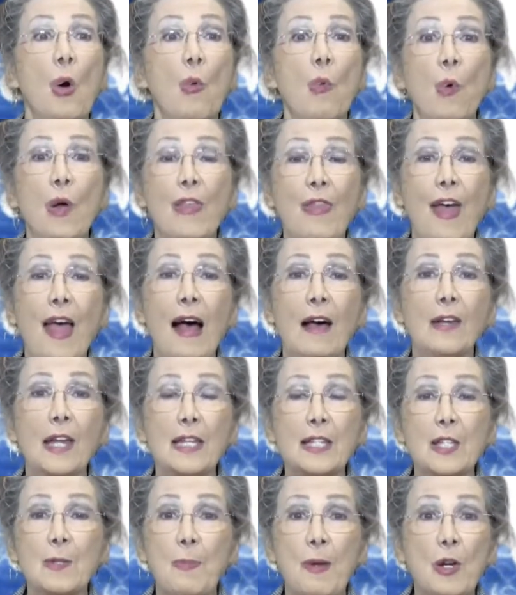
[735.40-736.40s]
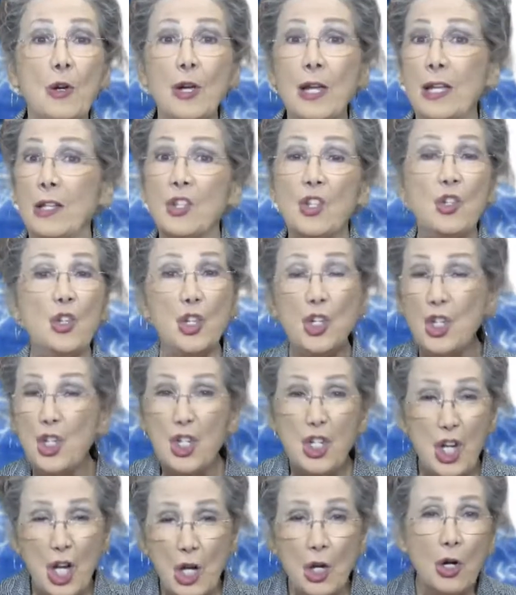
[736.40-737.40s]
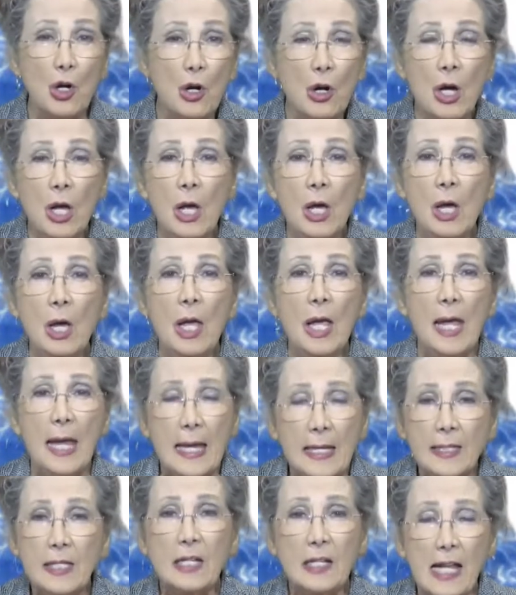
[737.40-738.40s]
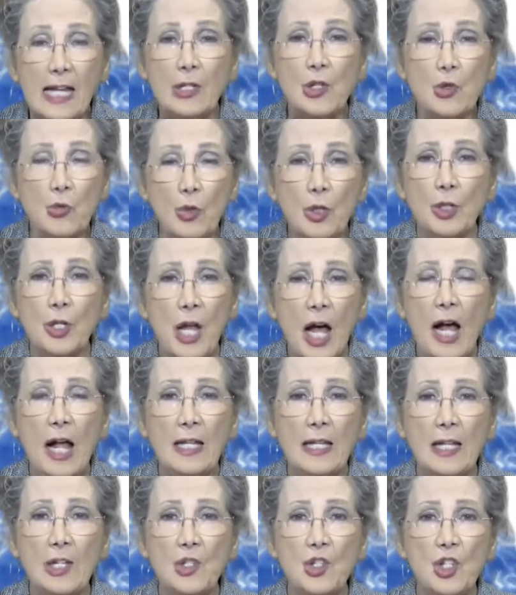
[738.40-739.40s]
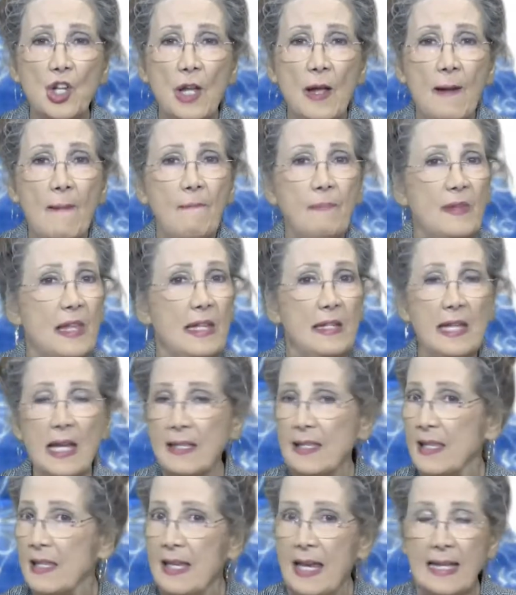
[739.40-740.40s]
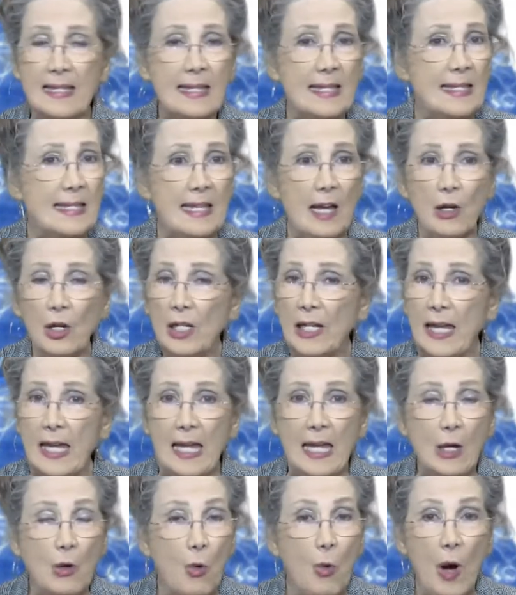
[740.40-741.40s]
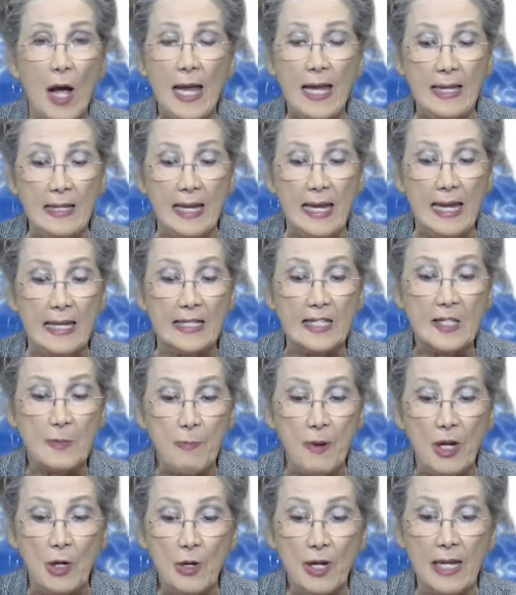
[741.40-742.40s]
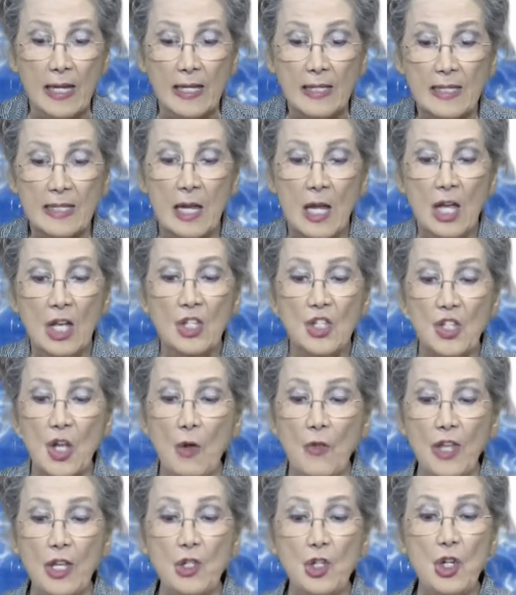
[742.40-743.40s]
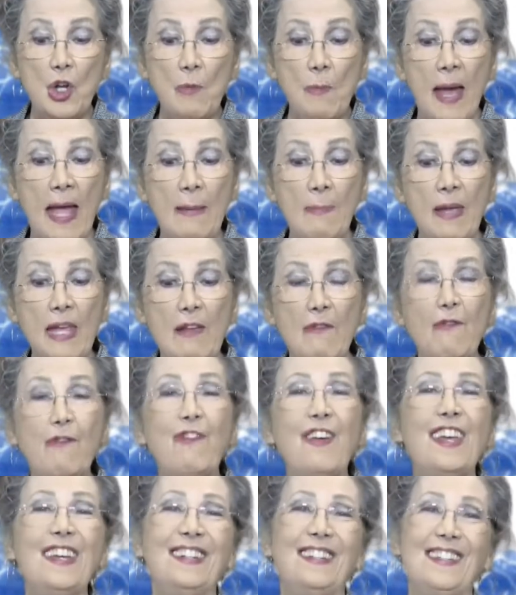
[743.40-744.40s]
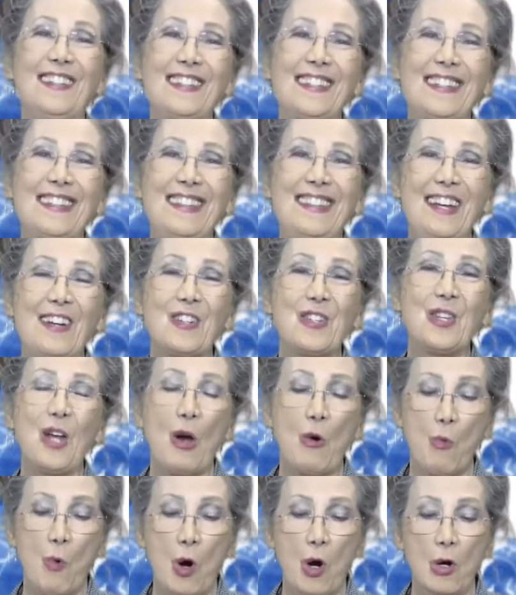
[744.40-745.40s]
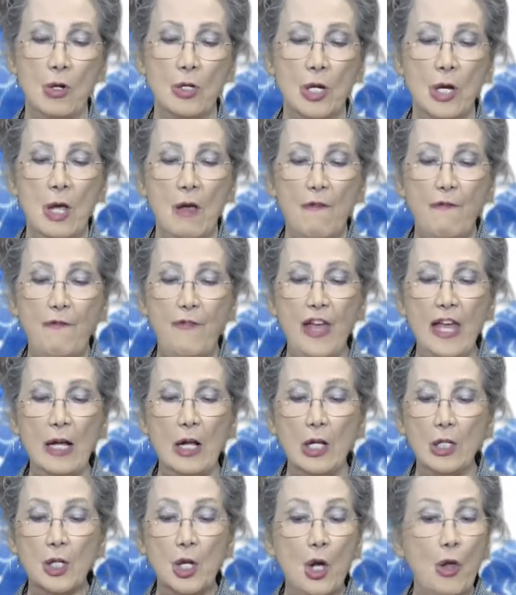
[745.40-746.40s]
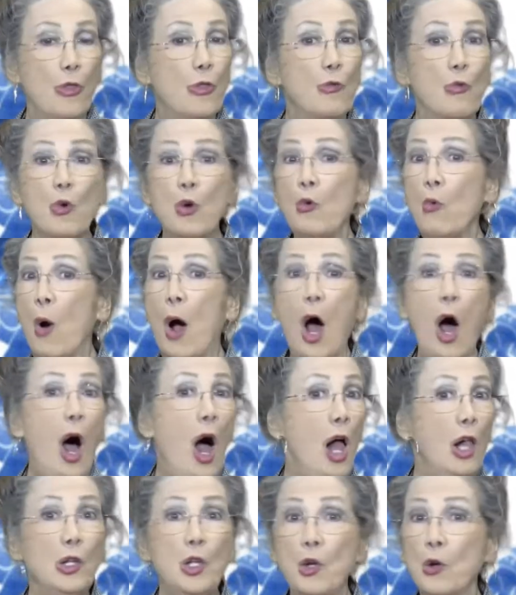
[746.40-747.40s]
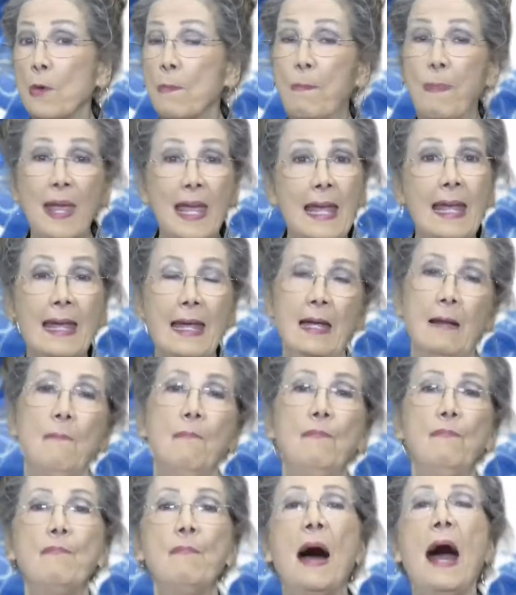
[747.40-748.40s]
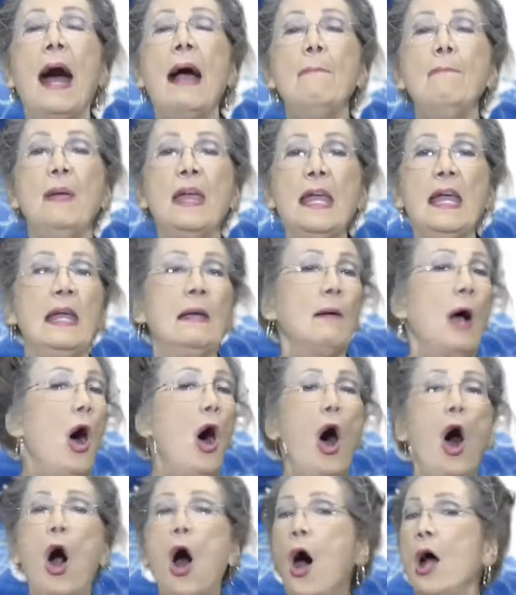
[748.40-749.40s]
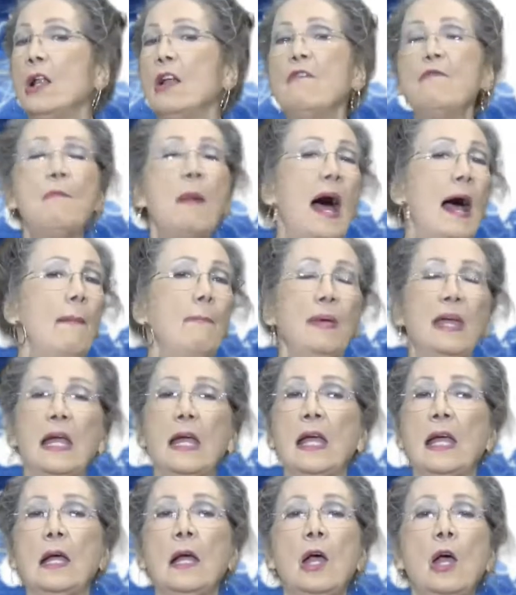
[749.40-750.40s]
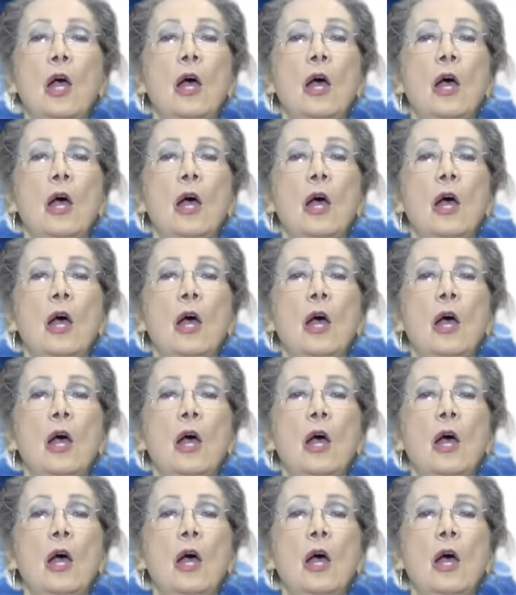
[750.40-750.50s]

without experience. Just sheer intellectual knowledge doesn't necessarily equate experience. So that you may be filled, there's our word, filled through all your being, my being, all of my being,